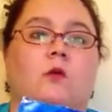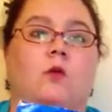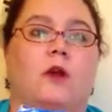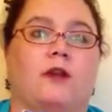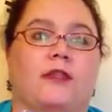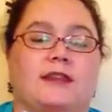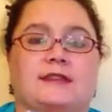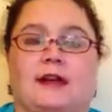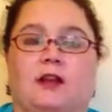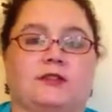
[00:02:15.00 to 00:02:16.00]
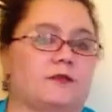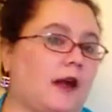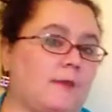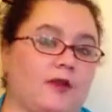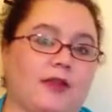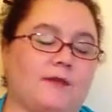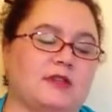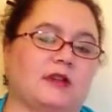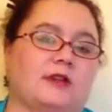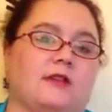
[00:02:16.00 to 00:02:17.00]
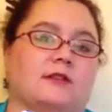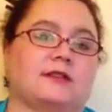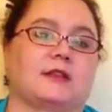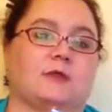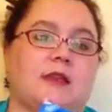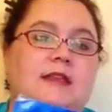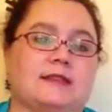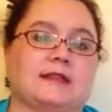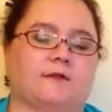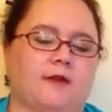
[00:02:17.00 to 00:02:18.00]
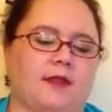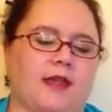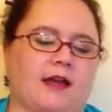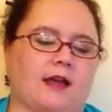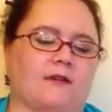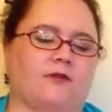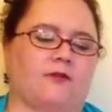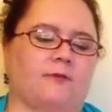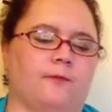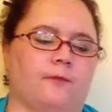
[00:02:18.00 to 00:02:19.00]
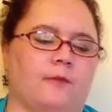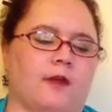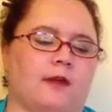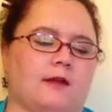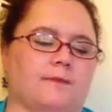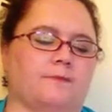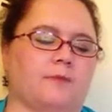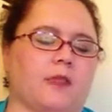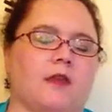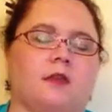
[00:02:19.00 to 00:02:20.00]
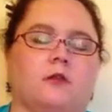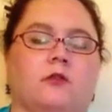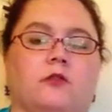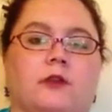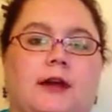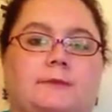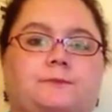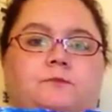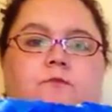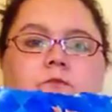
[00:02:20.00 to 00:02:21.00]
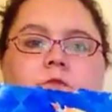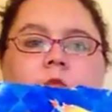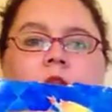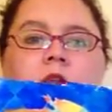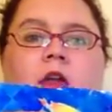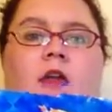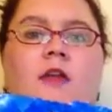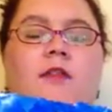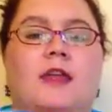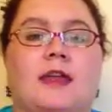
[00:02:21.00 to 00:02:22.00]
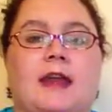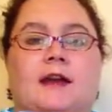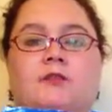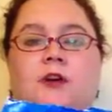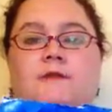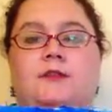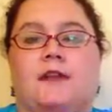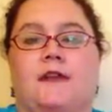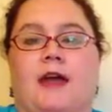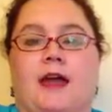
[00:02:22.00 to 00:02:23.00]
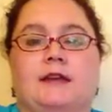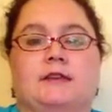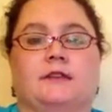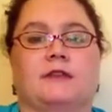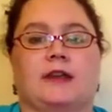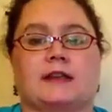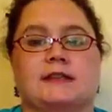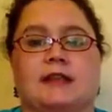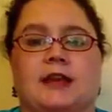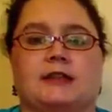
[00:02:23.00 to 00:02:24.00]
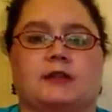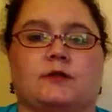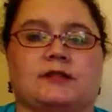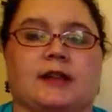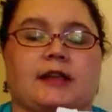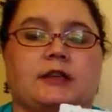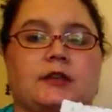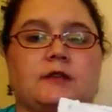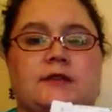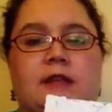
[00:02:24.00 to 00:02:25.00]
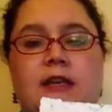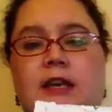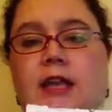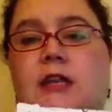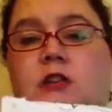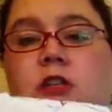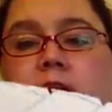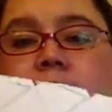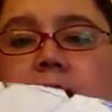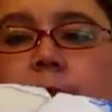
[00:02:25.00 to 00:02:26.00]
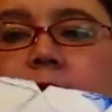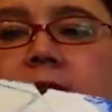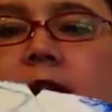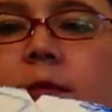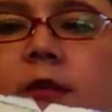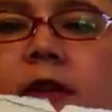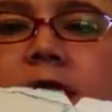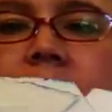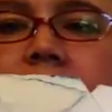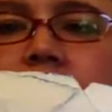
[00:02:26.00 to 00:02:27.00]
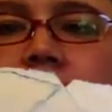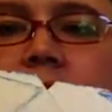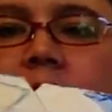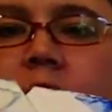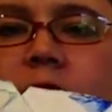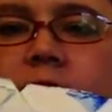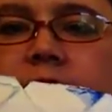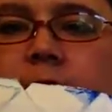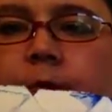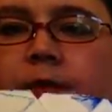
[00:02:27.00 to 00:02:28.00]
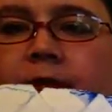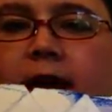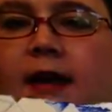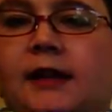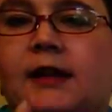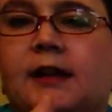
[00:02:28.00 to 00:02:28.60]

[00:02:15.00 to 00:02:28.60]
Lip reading: where they sell scrapbooking materials. It'll be easy to find that kind of glue dot. Then after I've done that, the next thing I do is I like to use linen hinging tape, and again I'm going to give you a little close-up of that.